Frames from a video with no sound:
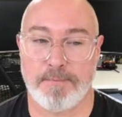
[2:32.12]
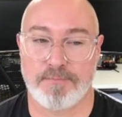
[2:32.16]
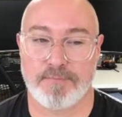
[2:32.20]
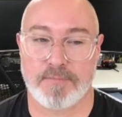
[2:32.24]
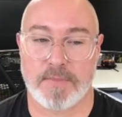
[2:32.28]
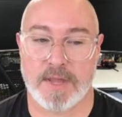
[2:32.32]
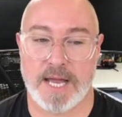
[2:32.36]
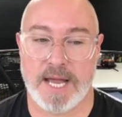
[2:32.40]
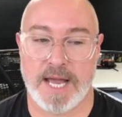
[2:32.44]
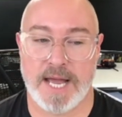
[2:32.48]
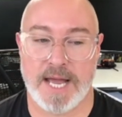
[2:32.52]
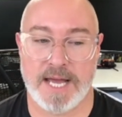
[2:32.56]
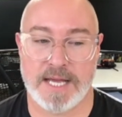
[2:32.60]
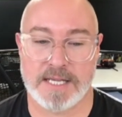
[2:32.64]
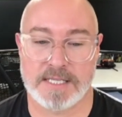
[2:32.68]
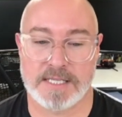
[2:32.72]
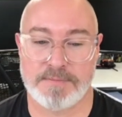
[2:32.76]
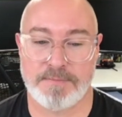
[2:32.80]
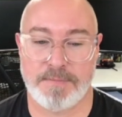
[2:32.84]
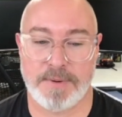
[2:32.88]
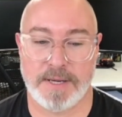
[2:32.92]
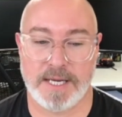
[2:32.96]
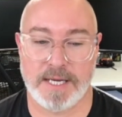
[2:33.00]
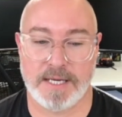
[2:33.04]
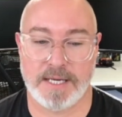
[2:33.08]
has
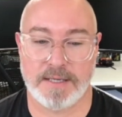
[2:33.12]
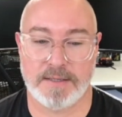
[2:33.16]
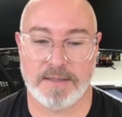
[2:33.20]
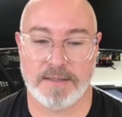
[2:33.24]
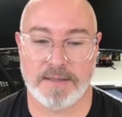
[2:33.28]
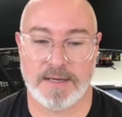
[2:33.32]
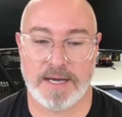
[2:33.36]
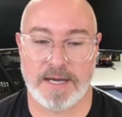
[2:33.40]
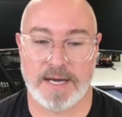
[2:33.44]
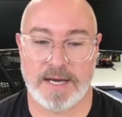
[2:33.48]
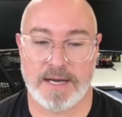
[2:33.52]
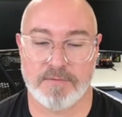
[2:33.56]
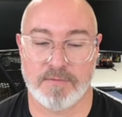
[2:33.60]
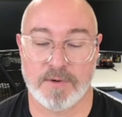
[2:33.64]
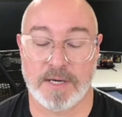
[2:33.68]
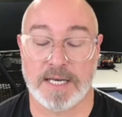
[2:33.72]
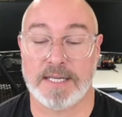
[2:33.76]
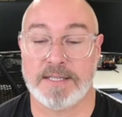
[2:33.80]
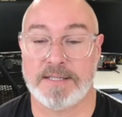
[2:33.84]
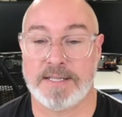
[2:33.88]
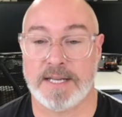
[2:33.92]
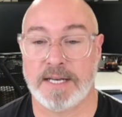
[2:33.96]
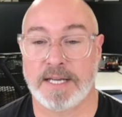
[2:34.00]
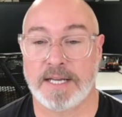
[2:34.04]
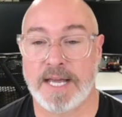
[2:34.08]
been really
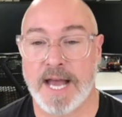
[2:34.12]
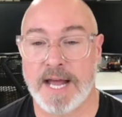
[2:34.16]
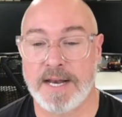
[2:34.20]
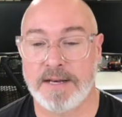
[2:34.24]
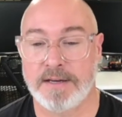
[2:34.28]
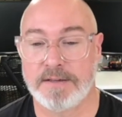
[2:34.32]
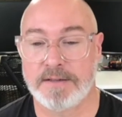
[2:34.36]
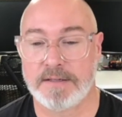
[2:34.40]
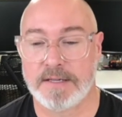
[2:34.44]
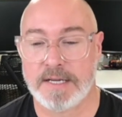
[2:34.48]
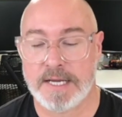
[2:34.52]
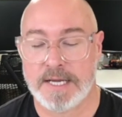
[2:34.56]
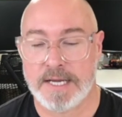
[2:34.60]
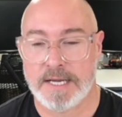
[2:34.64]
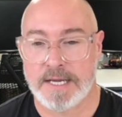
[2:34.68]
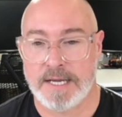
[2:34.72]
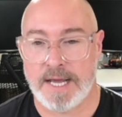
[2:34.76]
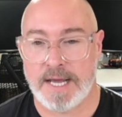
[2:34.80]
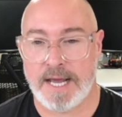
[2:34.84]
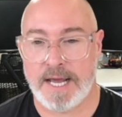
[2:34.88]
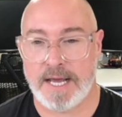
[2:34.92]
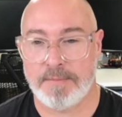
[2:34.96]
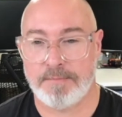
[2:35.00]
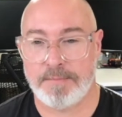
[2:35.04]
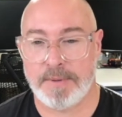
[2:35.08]
dedicated
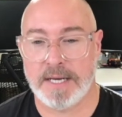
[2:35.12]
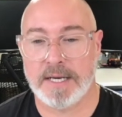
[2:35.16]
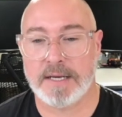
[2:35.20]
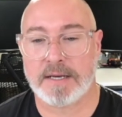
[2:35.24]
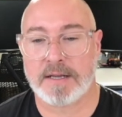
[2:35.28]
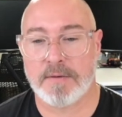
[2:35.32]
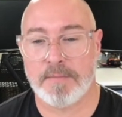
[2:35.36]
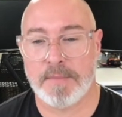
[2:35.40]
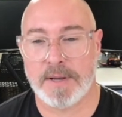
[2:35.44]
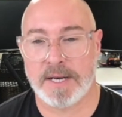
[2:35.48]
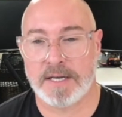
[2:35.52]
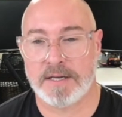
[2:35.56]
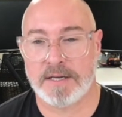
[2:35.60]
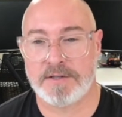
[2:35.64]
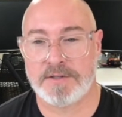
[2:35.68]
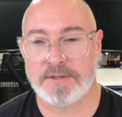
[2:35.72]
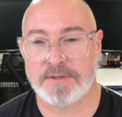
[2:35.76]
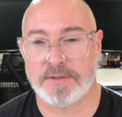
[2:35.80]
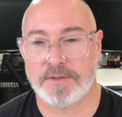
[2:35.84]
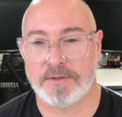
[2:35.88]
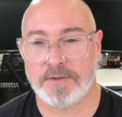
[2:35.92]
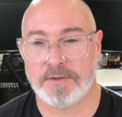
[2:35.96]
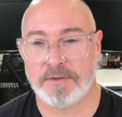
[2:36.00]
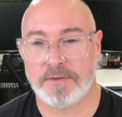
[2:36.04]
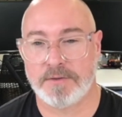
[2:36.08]
and been committed
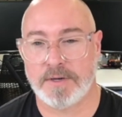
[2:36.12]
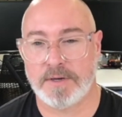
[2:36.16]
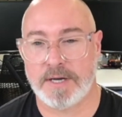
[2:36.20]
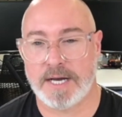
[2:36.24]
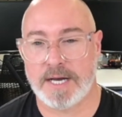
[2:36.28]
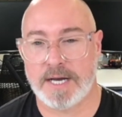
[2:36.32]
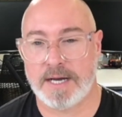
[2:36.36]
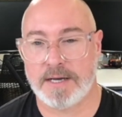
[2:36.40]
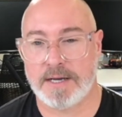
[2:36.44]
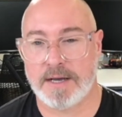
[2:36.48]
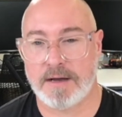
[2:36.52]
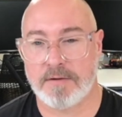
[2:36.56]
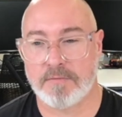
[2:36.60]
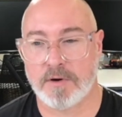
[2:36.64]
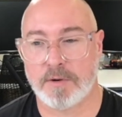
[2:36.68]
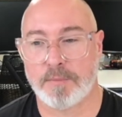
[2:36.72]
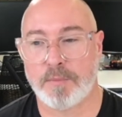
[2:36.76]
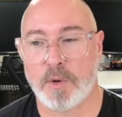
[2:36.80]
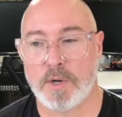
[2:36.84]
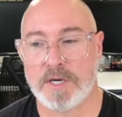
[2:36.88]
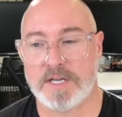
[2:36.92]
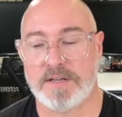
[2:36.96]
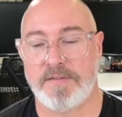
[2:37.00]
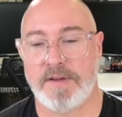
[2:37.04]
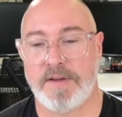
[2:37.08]
to a real
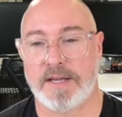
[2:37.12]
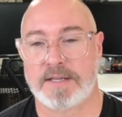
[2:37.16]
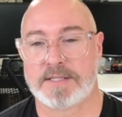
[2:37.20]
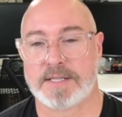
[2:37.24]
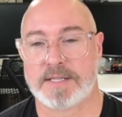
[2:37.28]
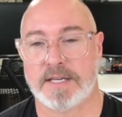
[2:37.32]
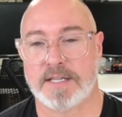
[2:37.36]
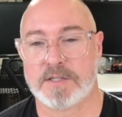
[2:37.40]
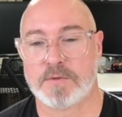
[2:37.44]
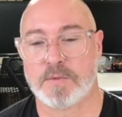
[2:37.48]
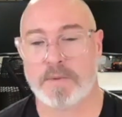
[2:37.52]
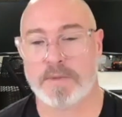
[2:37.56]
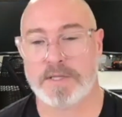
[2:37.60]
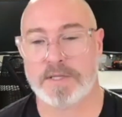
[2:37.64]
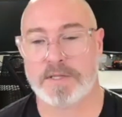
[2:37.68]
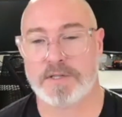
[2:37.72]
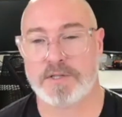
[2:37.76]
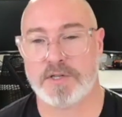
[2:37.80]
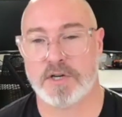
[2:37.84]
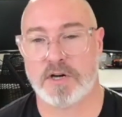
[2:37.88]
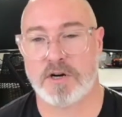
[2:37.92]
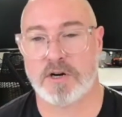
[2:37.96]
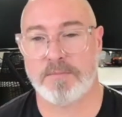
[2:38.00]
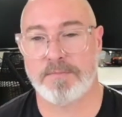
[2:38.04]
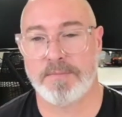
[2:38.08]
point of excellence with this
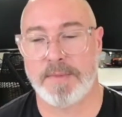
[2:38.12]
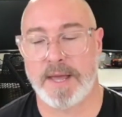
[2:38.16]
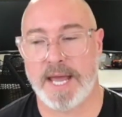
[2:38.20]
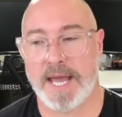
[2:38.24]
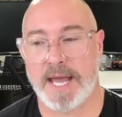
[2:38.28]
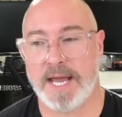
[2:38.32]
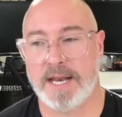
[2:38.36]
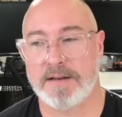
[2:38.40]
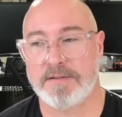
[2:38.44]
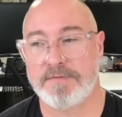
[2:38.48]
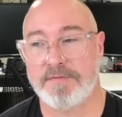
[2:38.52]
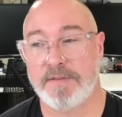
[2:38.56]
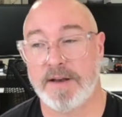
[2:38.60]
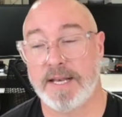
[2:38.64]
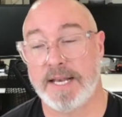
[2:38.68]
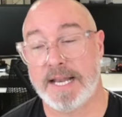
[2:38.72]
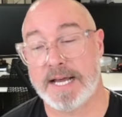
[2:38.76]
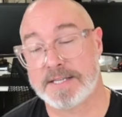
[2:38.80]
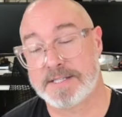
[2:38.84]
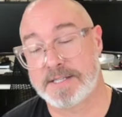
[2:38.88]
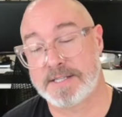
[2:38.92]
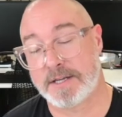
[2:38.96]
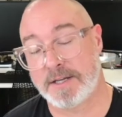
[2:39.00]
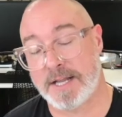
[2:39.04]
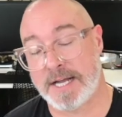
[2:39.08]
job. And
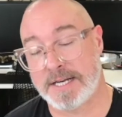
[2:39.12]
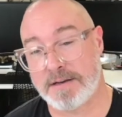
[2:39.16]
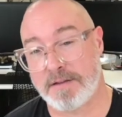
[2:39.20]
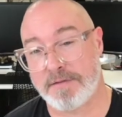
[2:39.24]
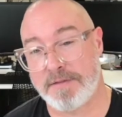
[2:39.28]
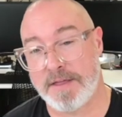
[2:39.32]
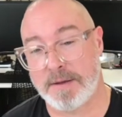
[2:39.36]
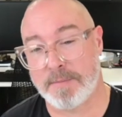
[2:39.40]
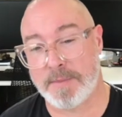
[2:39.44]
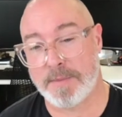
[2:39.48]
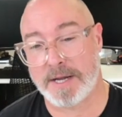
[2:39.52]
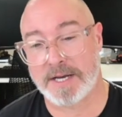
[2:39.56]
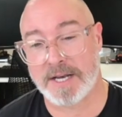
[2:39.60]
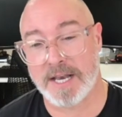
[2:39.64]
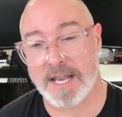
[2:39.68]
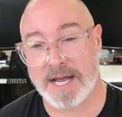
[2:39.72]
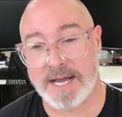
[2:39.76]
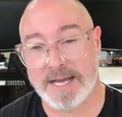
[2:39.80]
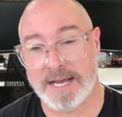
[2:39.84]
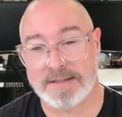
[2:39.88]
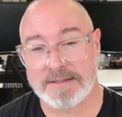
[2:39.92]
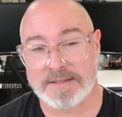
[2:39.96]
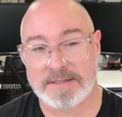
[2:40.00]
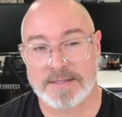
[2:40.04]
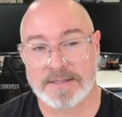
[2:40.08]
lastly, I'd like to thank my
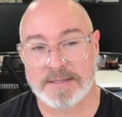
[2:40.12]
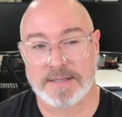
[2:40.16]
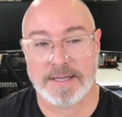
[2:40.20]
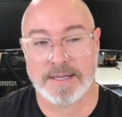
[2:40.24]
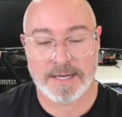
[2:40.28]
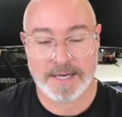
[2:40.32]
clients,